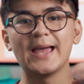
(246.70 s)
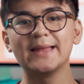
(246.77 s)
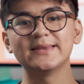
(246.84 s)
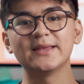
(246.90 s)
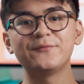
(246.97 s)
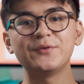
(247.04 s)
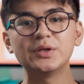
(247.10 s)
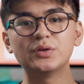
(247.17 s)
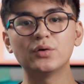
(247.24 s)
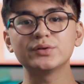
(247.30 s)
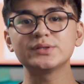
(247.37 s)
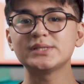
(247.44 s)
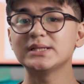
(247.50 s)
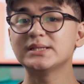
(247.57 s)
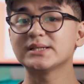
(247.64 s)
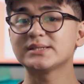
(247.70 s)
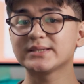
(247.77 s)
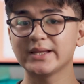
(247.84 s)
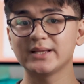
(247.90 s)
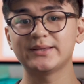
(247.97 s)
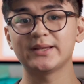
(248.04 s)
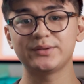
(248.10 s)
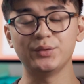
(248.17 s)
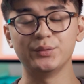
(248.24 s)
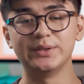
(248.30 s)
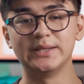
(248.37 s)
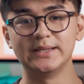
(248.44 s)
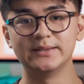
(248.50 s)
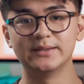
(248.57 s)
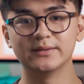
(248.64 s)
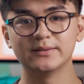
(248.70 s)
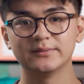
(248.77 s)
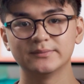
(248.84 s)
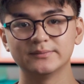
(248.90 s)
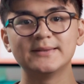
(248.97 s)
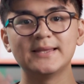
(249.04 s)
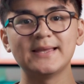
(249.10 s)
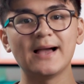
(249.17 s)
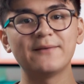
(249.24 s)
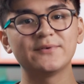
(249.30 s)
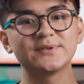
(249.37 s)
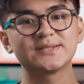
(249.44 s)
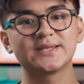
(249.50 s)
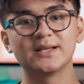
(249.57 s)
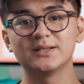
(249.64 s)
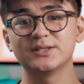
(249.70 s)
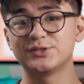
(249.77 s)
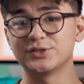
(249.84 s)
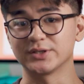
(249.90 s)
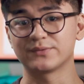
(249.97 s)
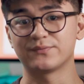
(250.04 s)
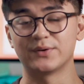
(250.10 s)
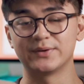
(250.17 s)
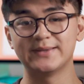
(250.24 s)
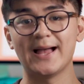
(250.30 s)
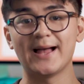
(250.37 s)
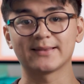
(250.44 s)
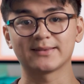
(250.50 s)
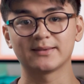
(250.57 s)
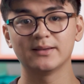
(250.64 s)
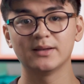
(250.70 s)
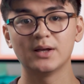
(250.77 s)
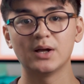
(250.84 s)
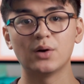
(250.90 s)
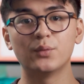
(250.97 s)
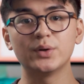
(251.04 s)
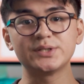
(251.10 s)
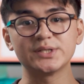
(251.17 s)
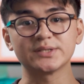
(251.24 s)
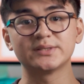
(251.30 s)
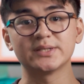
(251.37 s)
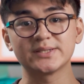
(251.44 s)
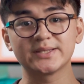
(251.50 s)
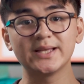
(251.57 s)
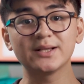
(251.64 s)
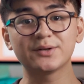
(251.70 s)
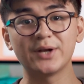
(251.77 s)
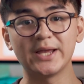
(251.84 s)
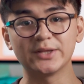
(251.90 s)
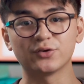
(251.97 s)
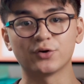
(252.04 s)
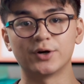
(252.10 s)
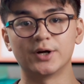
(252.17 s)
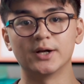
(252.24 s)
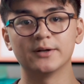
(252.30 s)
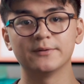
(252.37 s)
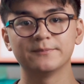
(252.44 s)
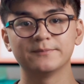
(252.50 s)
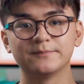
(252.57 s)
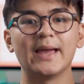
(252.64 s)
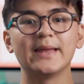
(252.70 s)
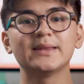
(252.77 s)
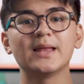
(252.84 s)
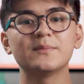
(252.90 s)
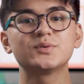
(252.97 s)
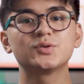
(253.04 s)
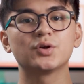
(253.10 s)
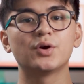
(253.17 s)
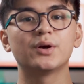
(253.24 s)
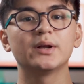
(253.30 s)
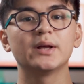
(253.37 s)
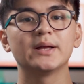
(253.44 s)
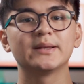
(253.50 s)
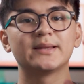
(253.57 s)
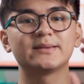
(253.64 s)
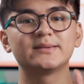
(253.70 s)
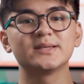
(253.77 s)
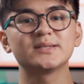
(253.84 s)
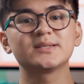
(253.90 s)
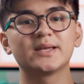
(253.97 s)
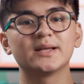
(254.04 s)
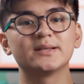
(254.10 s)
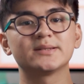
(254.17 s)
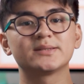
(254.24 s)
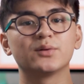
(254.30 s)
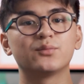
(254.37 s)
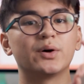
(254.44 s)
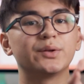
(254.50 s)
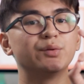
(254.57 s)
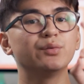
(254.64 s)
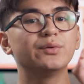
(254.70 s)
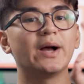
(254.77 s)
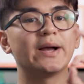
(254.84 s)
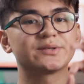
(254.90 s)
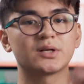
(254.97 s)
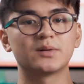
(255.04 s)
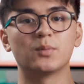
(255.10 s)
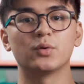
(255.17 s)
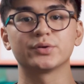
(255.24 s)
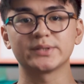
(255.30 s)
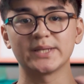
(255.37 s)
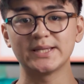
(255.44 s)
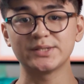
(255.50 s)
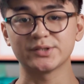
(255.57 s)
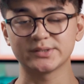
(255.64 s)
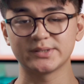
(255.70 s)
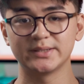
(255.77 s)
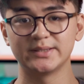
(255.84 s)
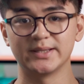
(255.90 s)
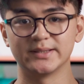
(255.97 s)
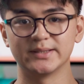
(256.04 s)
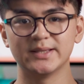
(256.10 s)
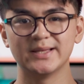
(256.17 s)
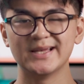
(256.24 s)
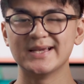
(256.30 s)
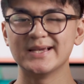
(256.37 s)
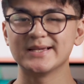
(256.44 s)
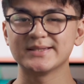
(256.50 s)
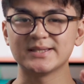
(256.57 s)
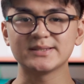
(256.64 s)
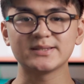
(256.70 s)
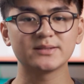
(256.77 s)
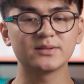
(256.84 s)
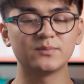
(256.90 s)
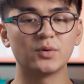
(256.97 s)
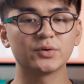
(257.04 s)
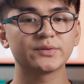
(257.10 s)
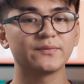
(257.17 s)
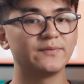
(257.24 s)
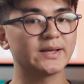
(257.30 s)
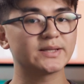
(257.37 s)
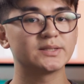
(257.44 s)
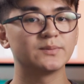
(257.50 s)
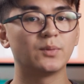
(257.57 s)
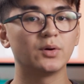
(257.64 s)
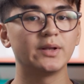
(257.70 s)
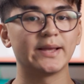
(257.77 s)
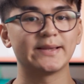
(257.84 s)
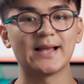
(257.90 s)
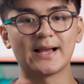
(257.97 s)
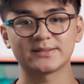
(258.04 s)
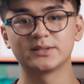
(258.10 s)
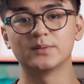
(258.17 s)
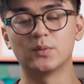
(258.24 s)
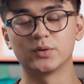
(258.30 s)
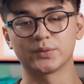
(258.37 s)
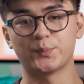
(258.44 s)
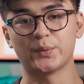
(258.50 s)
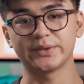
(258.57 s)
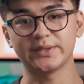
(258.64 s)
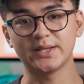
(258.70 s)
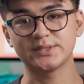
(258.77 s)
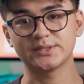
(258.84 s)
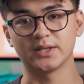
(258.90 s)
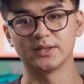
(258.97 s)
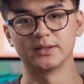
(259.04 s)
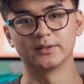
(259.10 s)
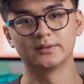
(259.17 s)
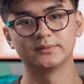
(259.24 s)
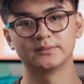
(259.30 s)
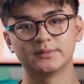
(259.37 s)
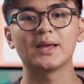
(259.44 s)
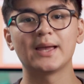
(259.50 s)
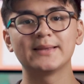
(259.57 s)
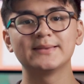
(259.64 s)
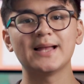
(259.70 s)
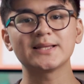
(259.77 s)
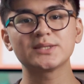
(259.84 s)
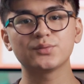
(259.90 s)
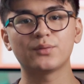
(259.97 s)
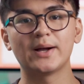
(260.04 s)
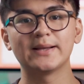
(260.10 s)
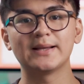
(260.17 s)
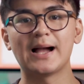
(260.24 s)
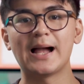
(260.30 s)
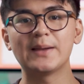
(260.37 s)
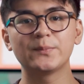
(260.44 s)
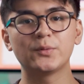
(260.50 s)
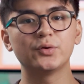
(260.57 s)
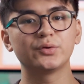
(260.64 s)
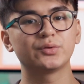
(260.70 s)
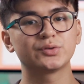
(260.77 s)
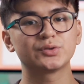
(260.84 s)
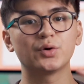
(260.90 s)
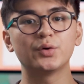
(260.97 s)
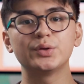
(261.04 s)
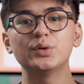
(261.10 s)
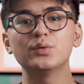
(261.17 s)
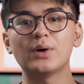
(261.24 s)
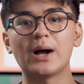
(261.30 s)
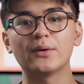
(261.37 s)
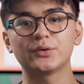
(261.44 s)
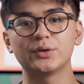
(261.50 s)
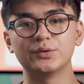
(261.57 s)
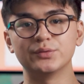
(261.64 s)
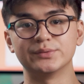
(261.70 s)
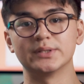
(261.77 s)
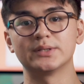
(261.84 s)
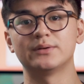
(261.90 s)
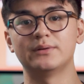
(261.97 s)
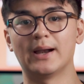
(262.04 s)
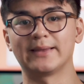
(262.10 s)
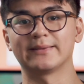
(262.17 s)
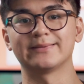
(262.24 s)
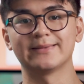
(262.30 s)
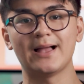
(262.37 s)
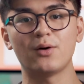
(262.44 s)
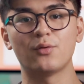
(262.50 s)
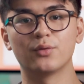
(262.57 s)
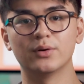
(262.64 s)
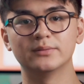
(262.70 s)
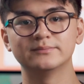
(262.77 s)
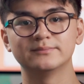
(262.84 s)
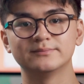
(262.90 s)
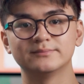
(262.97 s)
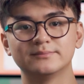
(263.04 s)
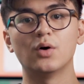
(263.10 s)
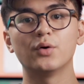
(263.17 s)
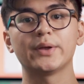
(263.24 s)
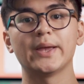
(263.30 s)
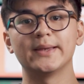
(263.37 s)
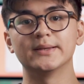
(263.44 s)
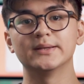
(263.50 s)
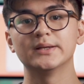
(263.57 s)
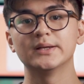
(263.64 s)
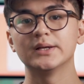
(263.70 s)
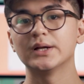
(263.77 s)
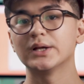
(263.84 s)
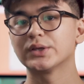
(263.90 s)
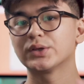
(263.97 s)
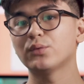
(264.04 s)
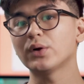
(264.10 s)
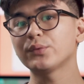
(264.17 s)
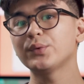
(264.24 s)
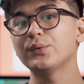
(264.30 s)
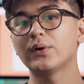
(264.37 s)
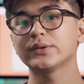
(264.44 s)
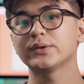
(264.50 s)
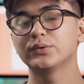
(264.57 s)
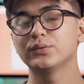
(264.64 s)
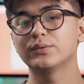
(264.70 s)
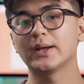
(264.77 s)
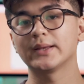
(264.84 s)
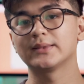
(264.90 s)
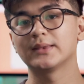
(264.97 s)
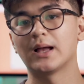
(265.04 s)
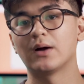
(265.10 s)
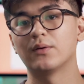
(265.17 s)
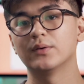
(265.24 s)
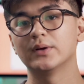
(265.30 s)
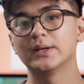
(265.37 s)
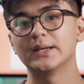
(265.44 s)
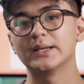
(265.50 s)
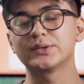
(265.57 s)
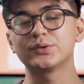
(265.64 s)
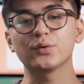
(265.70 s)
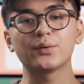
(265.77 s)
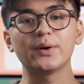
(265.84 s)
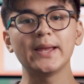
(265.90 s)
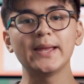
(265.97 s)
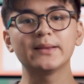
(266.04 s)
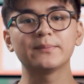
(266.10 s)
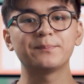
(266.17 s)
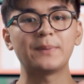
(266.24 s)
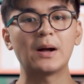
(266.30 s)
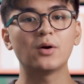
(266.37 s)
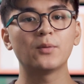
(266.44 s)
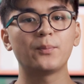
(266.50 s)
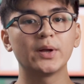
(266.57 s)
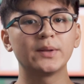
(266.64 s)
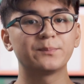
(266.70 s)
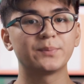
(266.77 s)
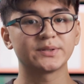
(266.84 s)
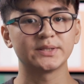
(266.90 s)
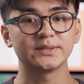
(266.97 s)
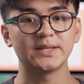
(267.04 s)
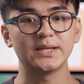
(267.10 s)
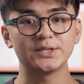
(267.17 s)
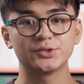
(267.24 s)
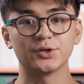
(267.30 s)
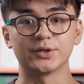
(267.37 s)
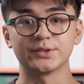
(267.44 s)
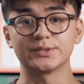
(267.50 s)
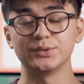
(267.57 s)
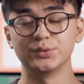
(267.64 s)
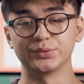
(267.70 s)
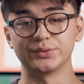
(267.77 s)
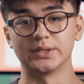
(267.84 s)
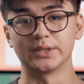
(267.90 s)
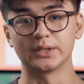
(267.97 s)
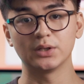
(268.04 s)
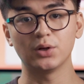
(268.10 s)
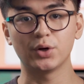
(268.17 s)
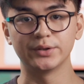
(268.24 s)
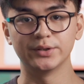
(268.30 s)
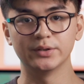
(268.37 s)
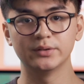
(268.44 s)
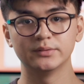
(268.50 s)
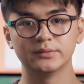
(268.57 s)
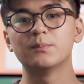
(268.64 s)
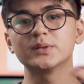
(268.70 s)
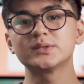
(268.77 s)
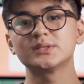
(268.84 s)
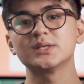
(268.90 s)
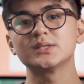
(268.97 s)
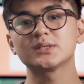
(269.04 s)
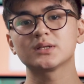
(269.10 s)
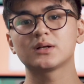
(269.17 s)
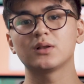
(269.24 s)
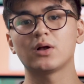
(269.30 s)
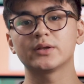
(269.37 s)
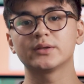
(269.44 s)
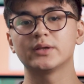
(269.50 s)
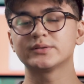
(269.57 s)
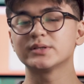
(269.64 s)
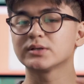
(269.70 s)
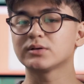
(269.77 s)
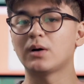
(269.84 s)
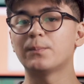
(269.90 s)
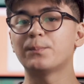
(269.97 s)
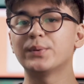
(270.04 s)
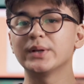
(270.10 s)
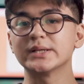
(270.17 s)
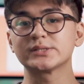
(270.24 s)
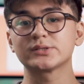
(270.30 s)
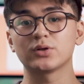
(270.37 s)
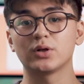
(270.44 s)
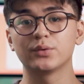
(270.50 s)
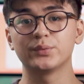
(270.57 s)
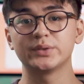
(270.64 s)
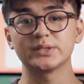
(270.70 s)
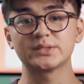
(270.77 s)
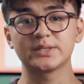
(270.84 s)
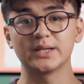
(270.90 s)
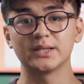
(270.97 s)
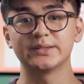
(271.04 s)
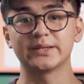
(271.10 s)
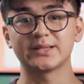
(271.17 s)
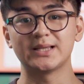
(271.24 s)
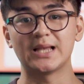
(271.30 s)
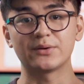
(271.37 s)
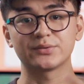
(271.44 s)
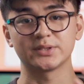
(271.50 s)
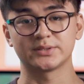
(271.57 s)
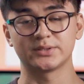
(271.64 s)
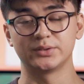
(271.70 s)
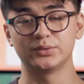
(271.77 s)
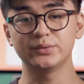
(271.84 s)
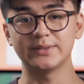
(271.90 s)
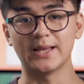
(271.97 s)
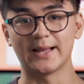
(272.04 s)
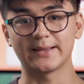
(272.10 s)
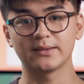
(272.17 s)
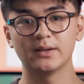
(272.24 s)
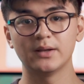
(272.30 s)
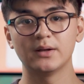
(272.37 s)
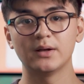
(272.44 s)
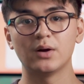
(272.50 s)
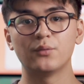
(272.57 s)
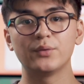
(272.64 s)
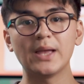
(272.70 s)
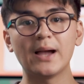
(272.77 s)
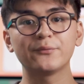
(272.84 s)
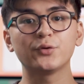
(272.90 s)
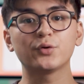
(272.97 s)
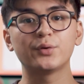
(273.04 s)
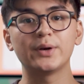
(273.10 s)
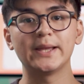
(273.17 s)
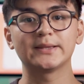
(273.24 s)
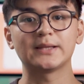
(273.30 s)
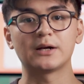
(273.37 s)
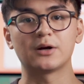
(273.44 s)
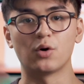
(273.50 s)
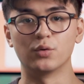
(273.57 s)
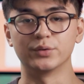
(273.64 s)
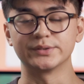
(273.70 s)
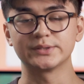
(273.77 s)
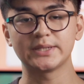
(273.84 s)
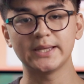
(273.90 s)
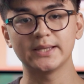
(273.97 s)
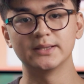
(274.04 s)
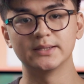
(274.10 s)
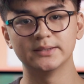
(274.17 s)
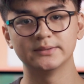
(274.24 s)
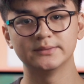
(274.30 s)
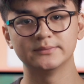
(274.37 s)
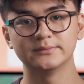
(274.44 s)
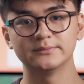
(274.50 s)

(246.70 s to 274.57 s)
And if you don't see the skill that you need, they have a skill just for that, which is the Skill Creator. And I'm sure that this skill is the one you guys are most interested in since it's the most flexible and has the most potential. And that's why I'm going to show you how to use it right now. Okay, so what we want to do right now is to create PowerPoint presentations using Claude. But since Claude doesn't come pre-installed with a skill that allows us to do that, we have to create our own skill.